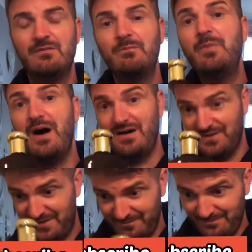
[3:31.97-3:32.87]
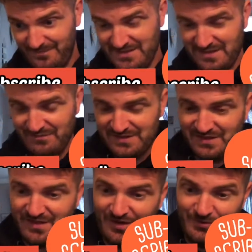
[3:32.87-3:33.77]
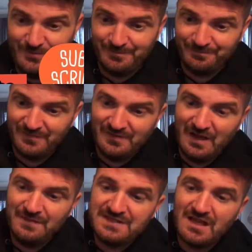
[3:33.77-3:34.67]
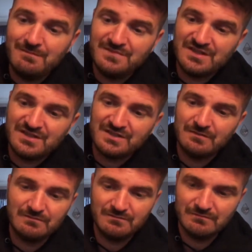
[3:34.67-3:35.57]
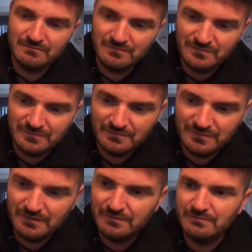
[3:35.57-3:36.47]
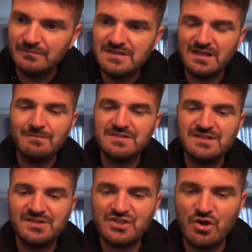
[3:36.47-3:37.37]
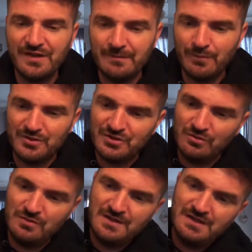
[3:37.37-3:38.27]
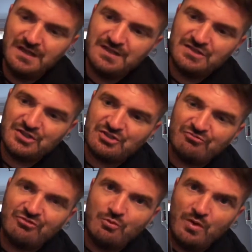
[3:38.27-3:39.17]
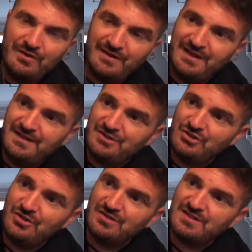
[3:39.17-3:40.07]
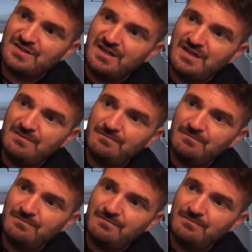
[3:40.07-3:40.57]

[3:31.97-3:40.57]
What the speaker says: But let's give this a go. Now this comes in a tonic bottle. It's a screw-on lid, as you can see.